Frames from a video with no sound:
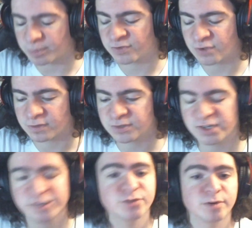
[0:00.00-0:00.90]
song. This is
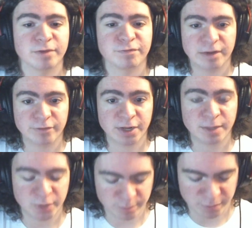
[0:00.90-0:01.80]
actually one of my favorite Hey
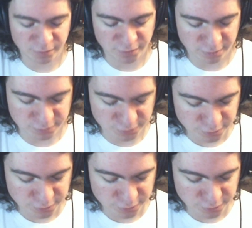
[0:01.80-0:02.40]
Pikmin songs.